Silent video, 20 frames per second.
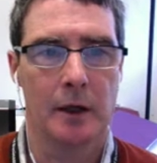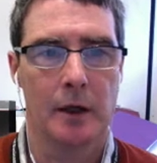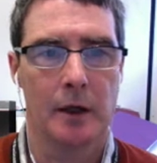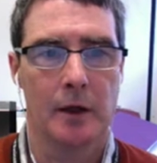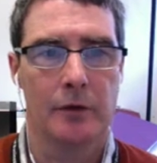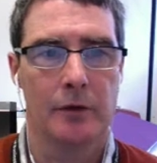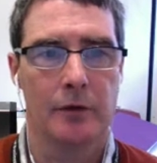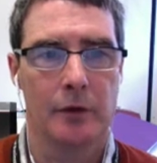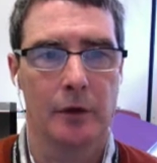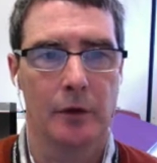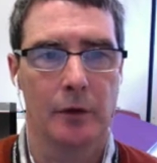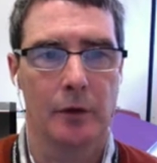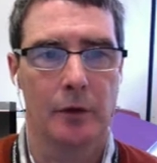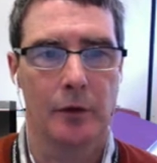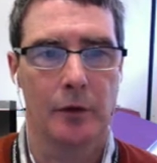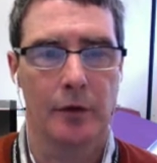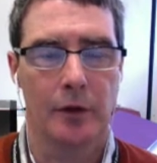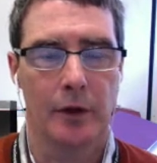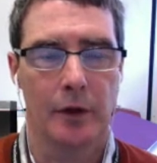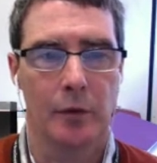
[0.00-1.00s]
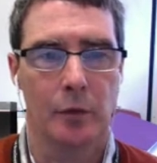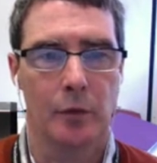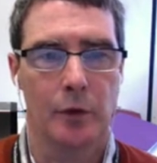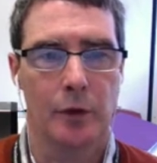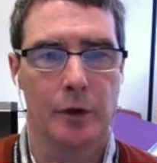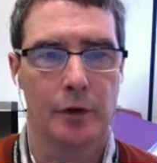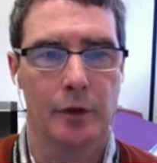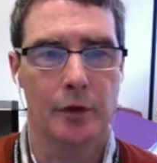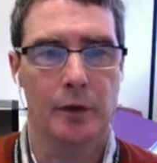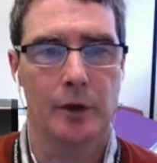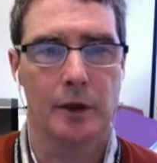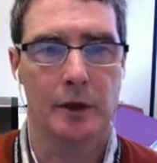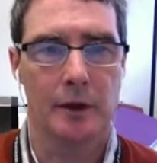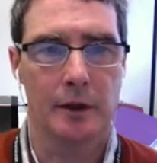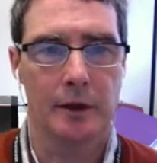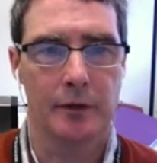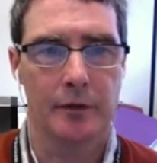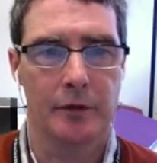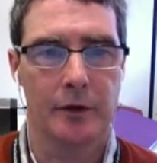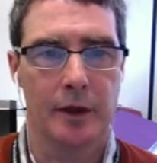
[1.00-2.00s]
So then we do a little
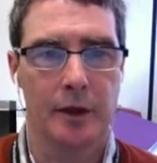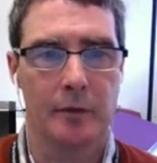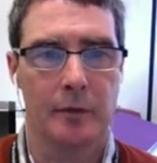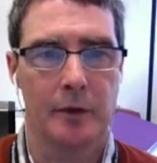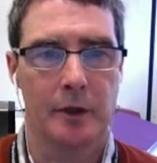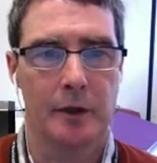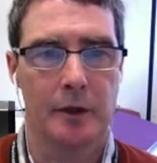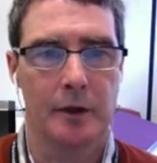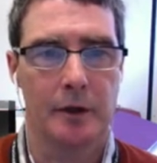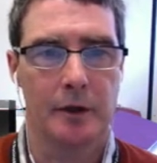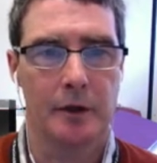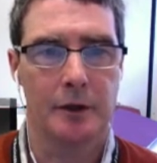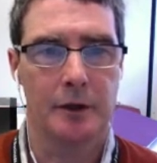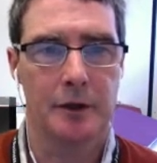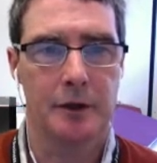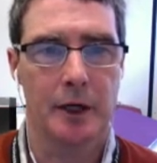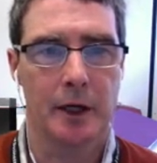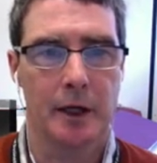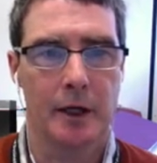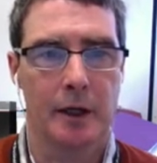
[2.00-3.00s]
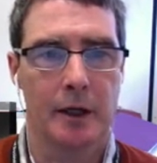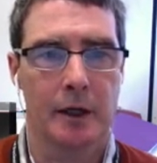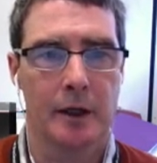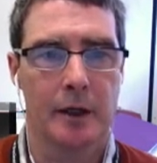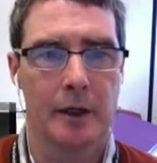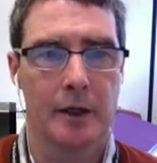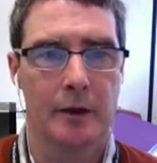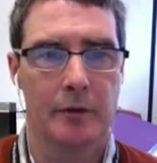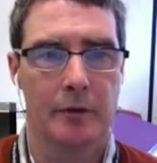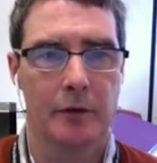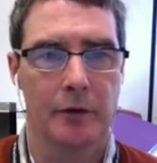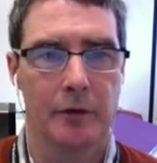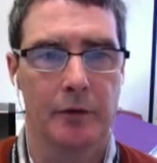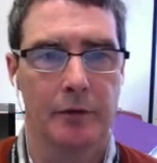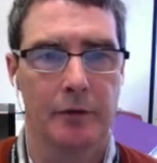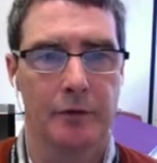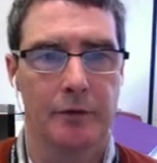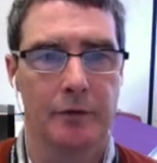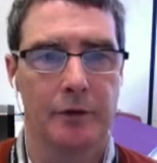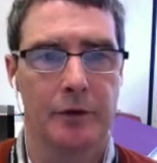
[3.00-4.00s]
if statement here to check if the
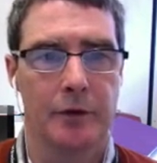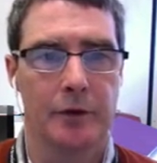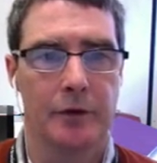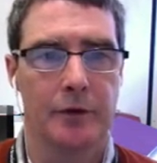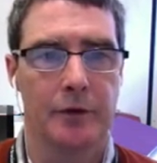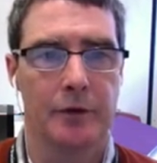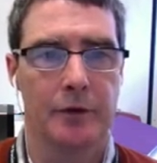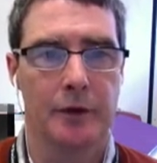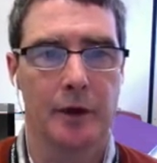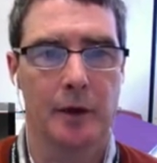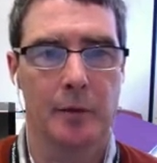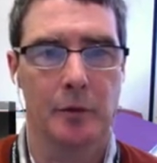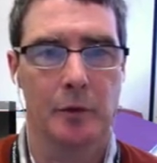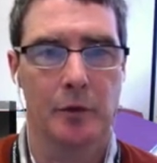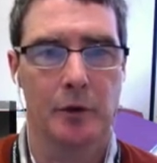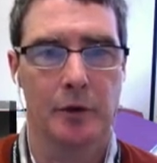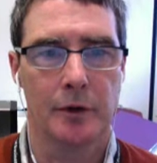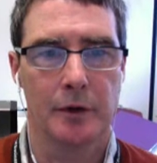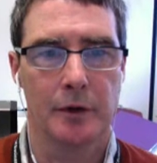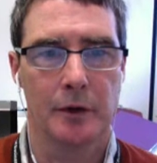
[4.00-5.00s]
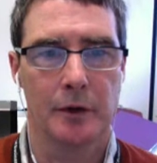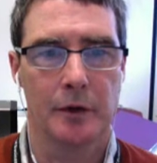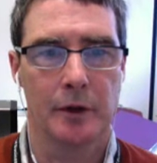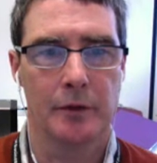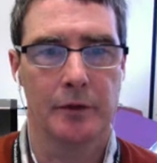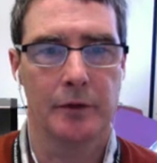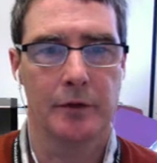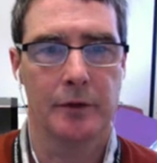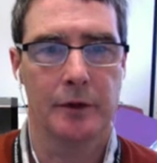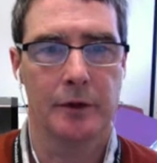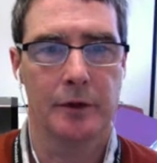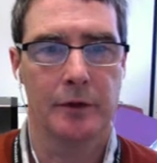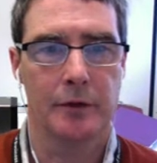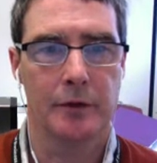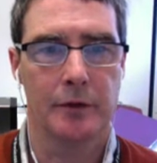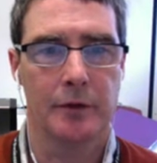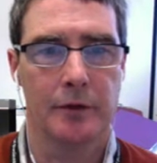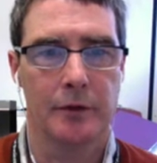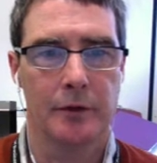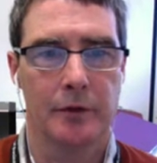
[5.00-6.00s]
first number in the list is
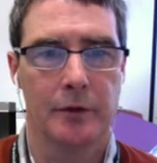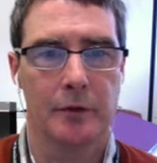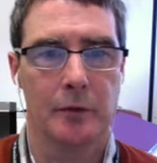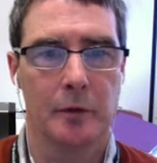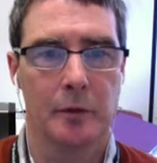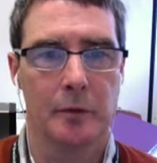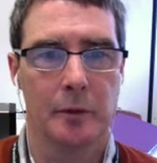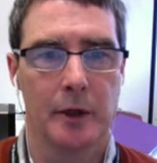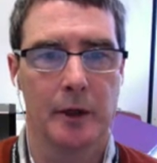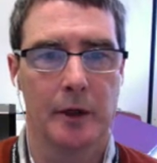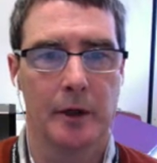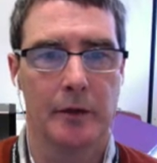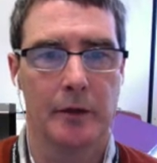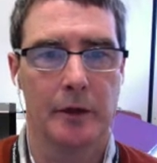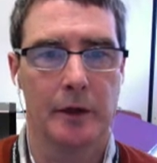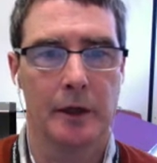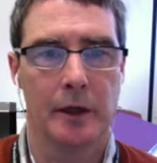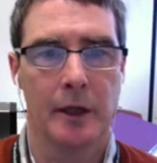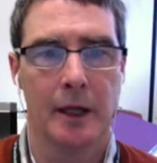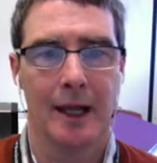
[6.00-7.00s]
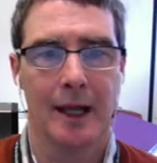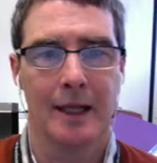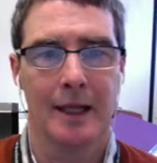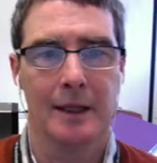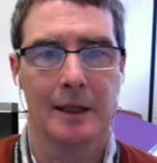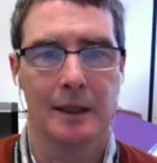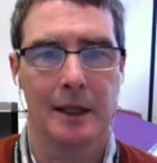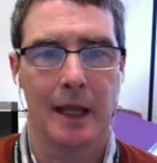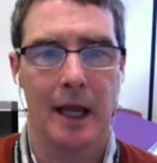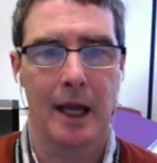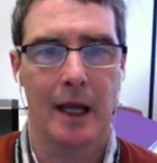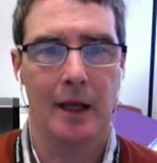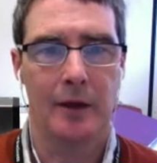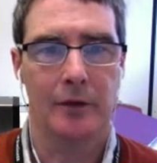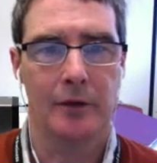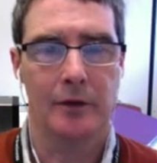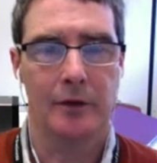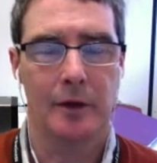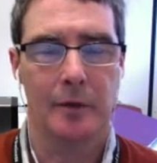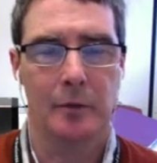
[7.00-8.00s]
divisible by the last
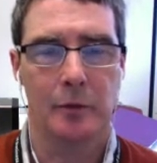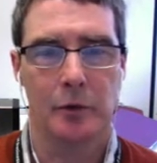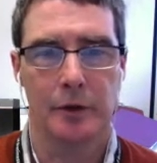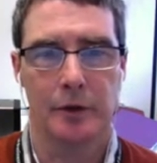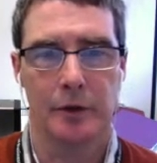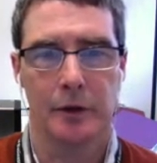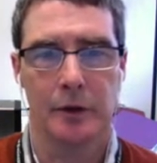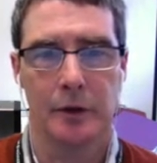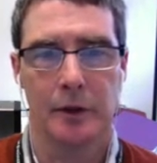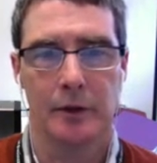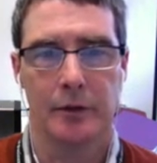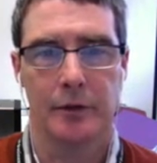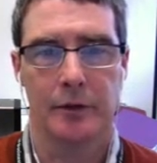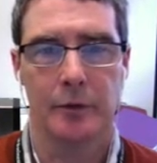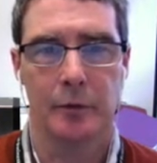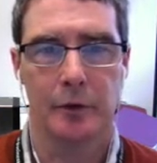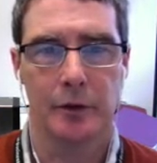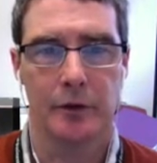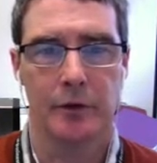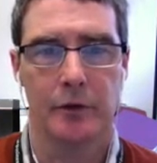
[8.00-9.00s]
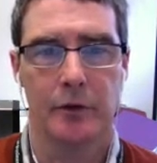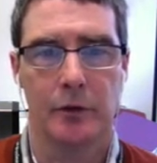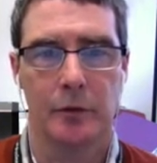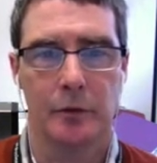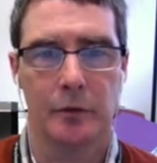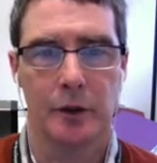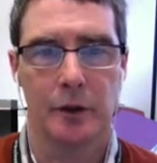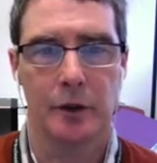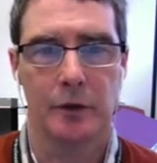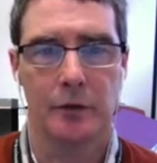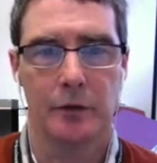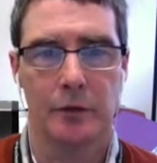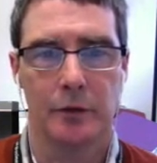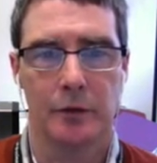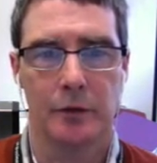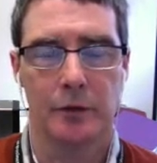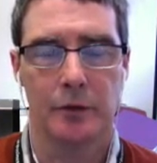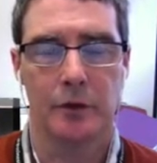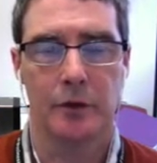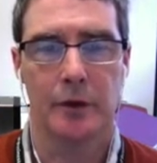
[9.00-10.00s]
number in the list. And we assume the user is
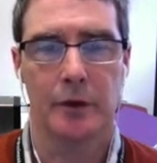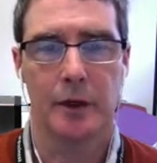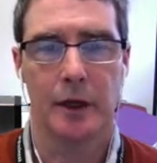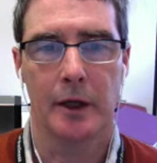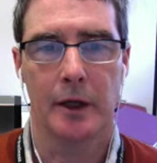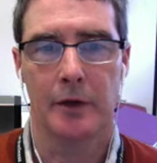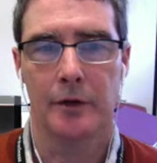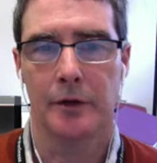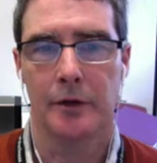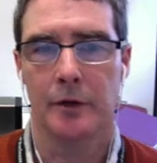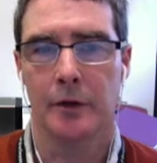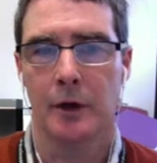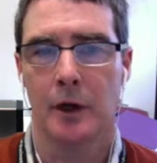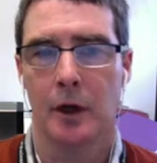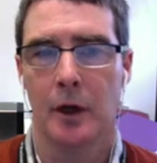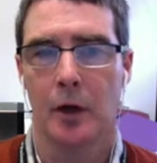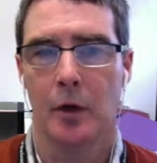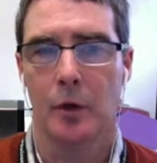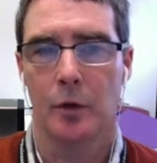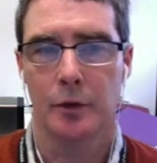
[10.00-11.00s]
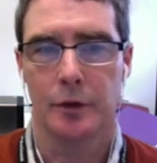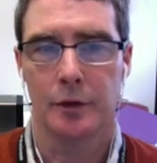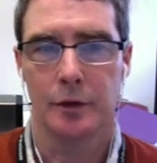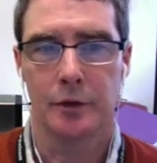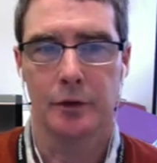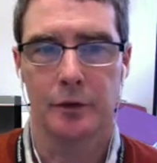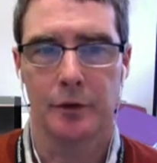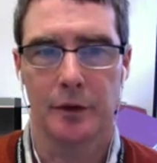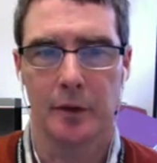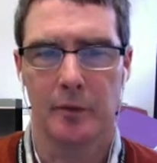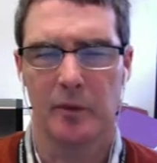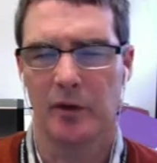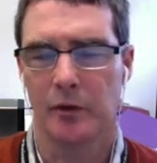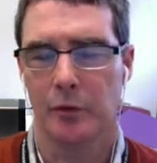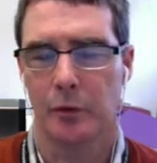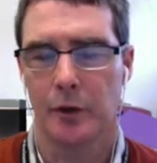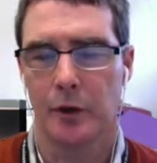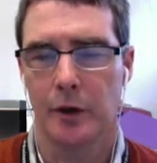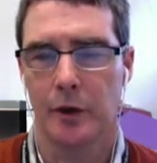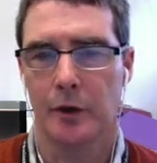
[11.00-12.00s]
going to enter only 2 numbers.
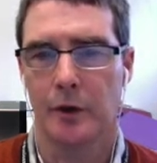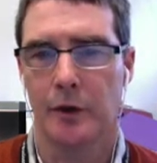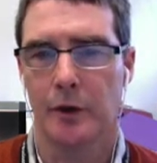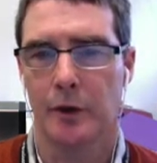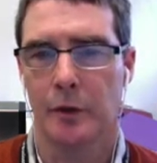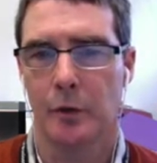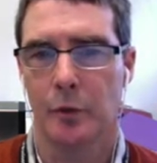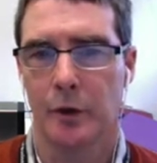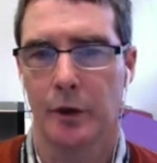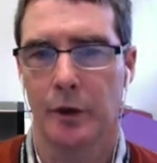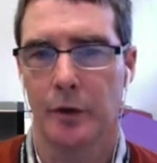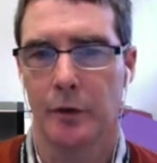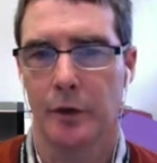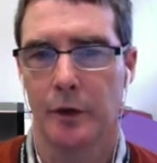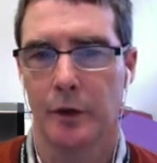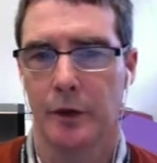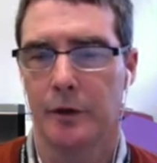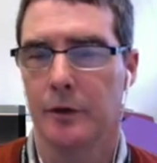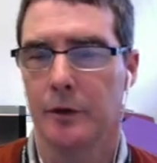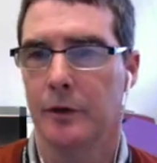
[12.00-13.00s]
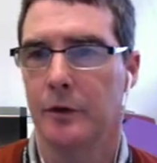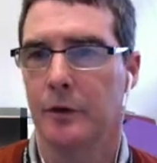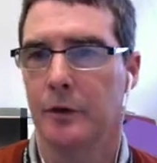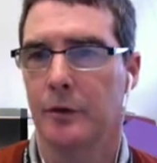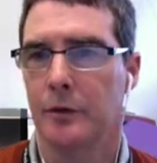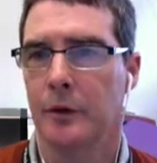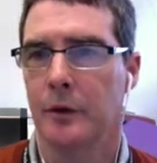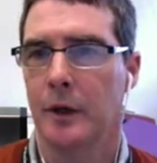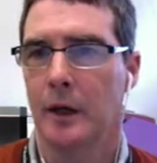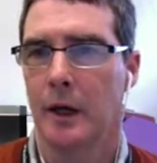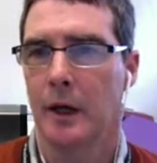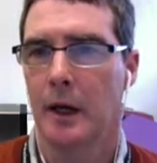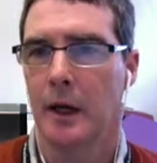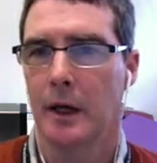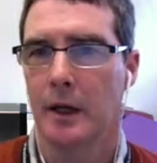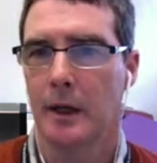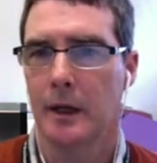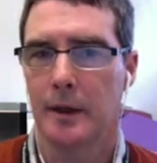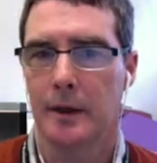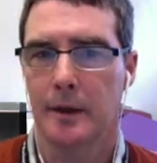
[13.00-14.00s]
We don't need to do
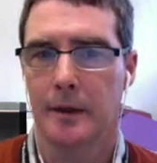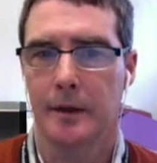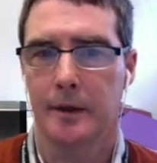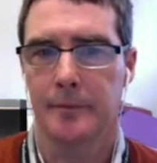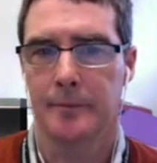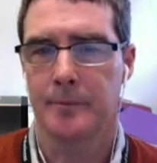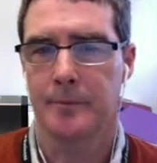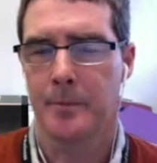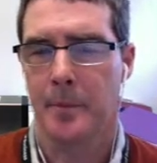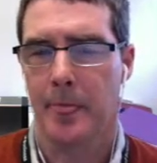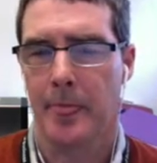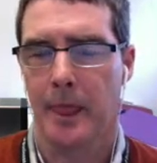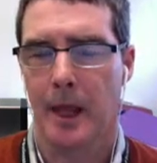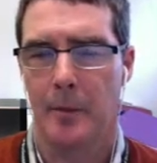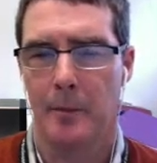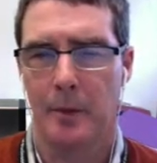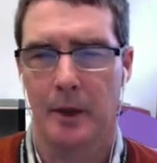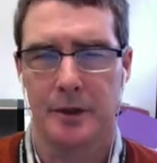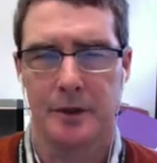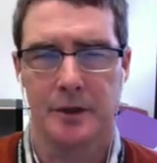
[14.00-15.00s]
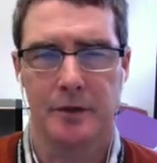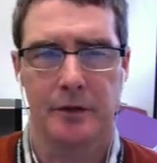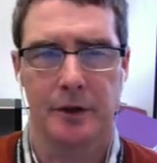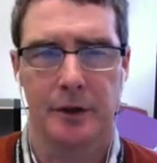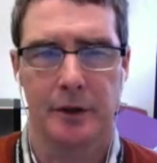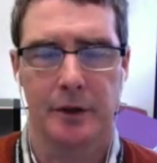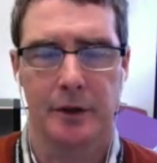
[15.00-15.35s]
a bunch of error